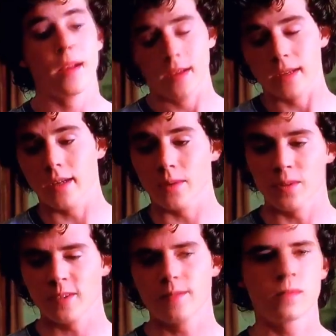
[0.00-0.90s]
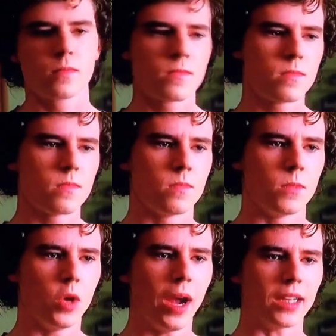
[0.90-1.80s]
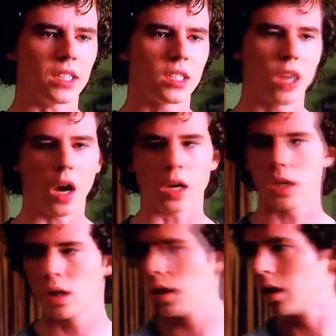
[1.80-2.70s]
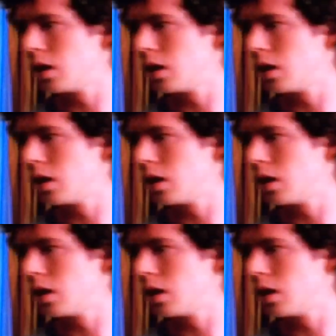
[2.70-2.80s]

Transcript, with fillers: What happened? You guys suck.